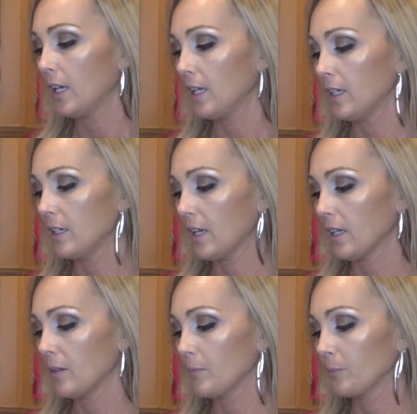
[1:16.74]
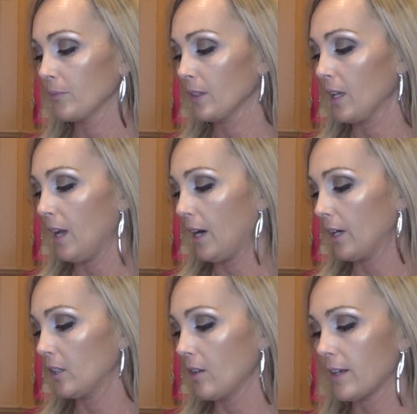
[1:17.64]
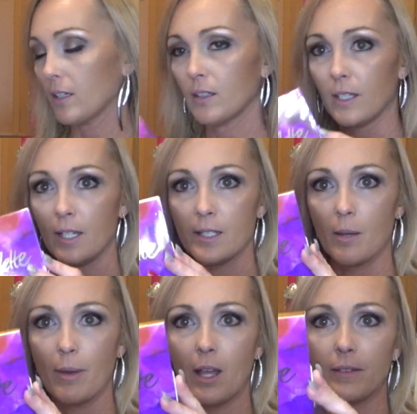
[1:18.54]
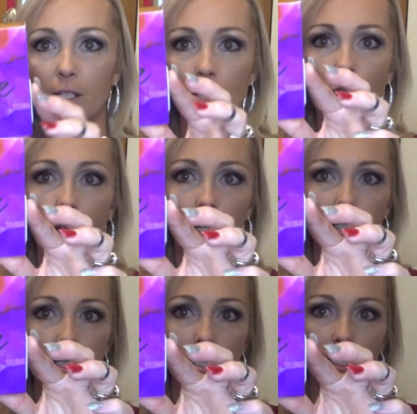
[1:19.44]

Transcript: And um, I heard a lot of good things about the Tarte